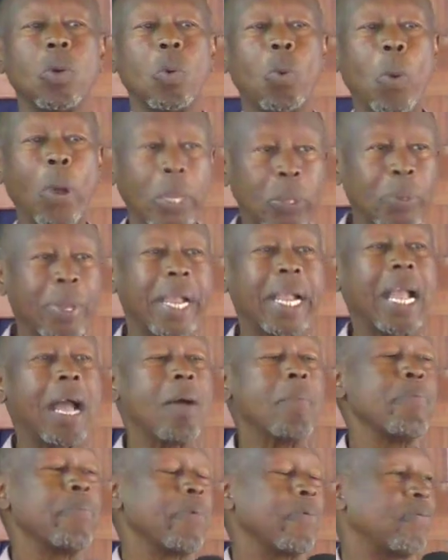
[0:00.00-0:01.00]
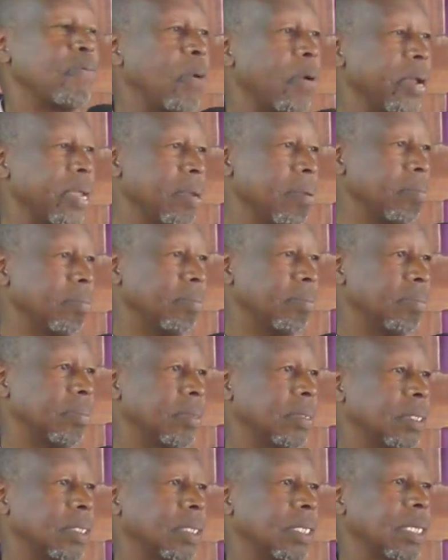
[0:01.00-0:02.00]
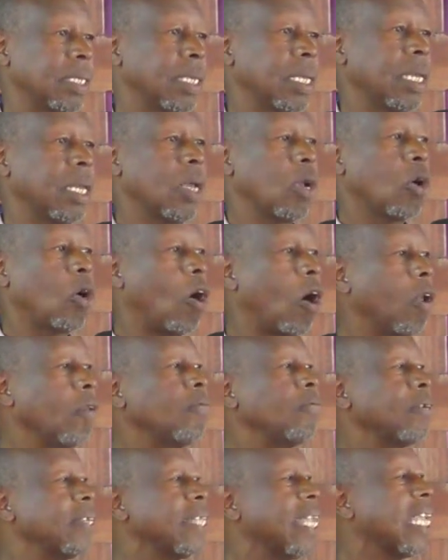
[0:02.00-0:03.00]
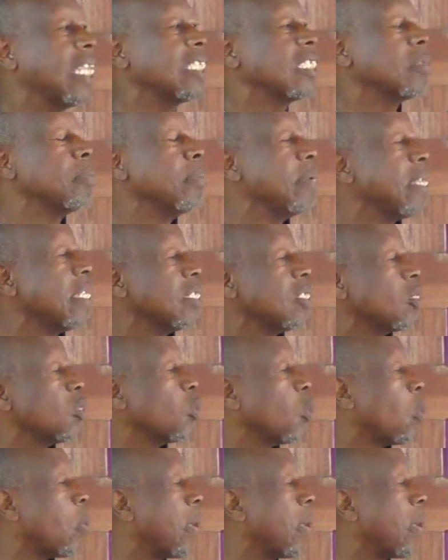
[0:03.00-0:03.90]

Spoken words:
when we come before Him. Confidence means